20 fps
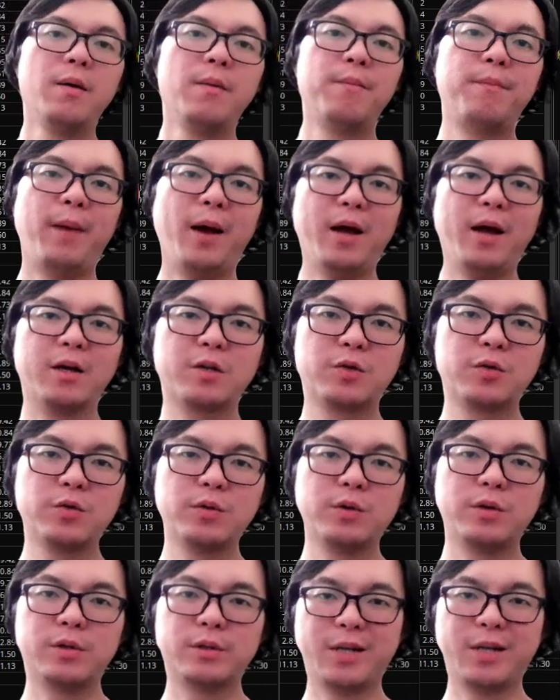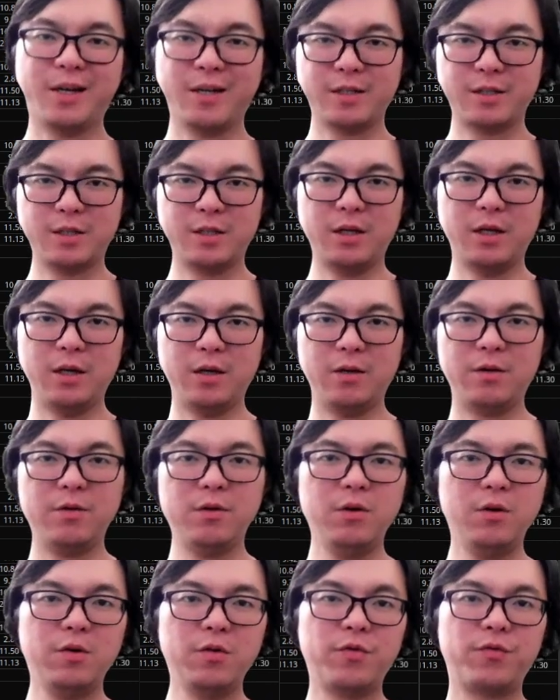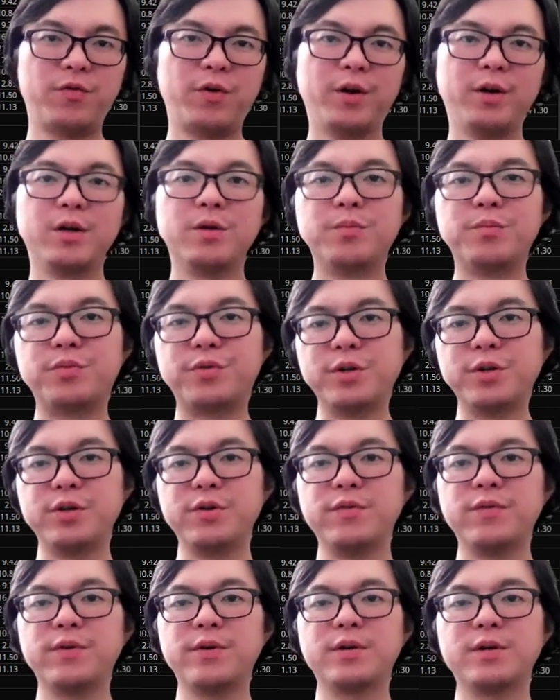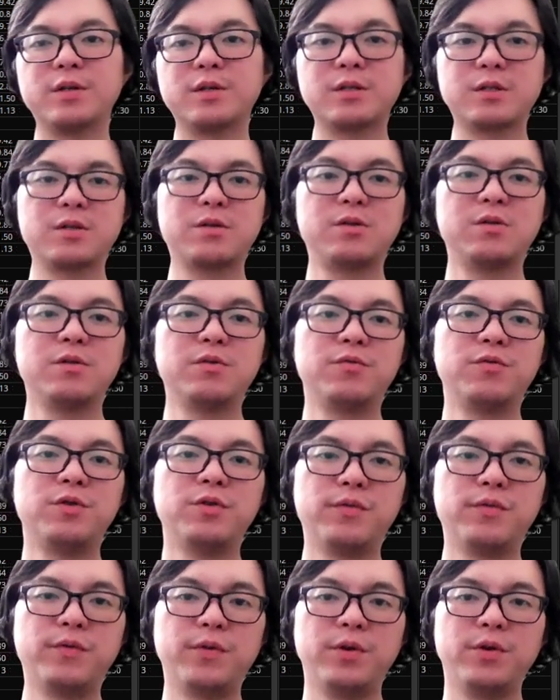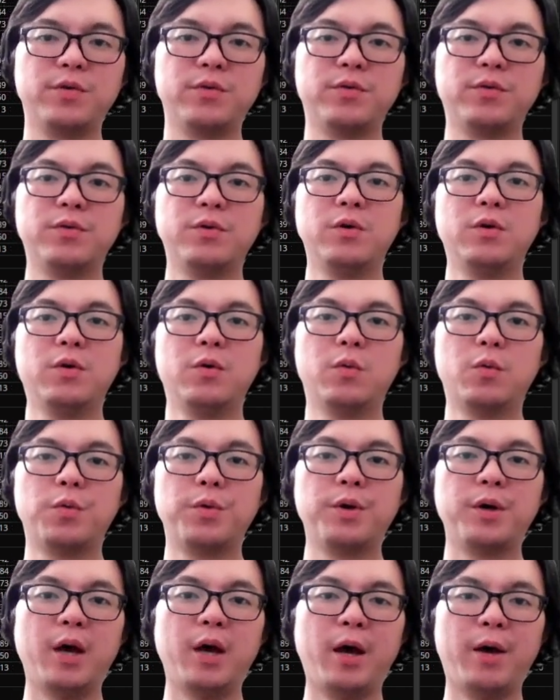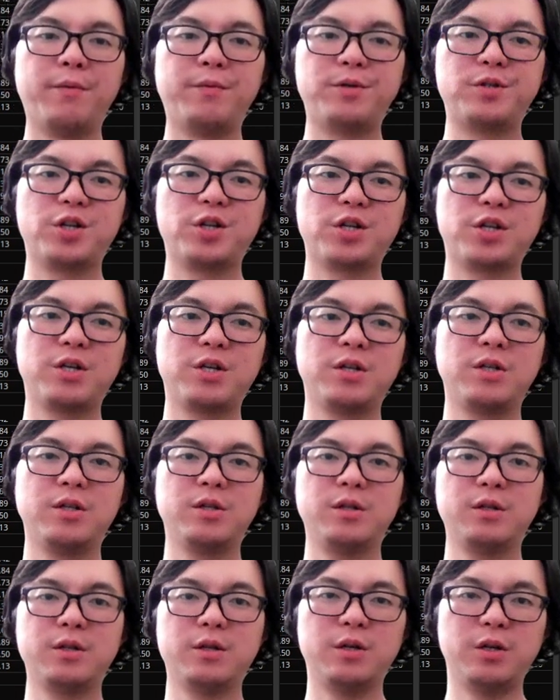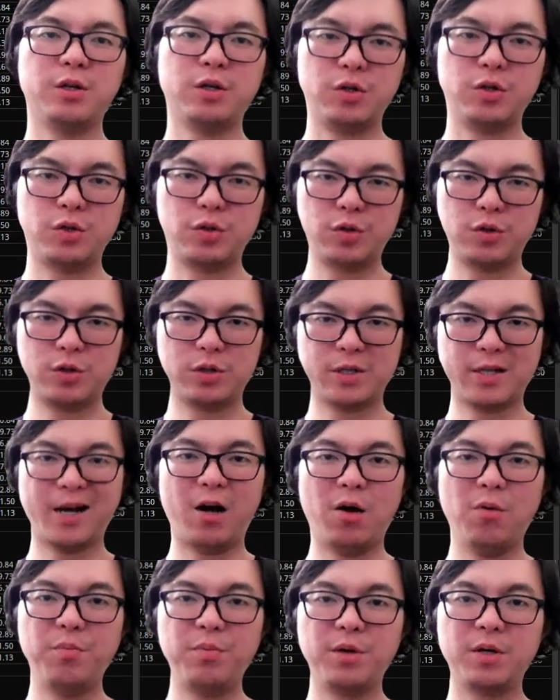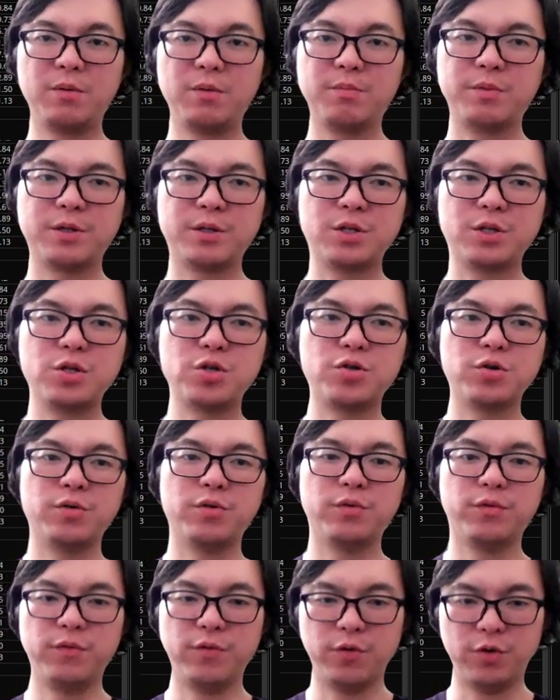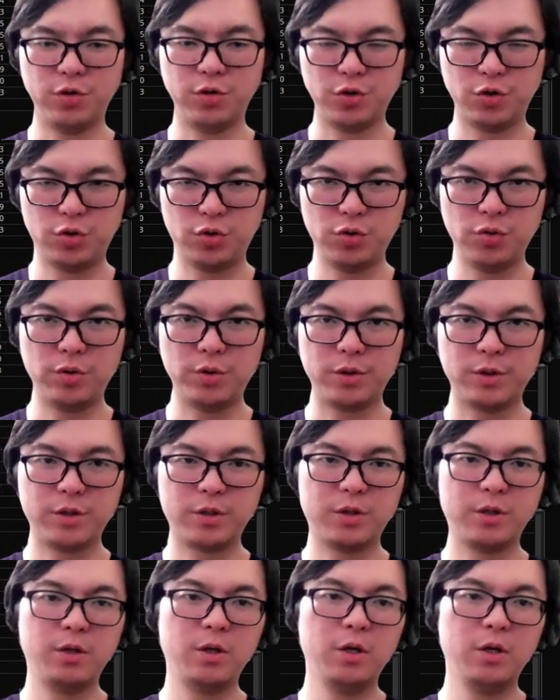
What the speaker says: Back to the Tesla. From the previous review, we have checking the scalping position for the short.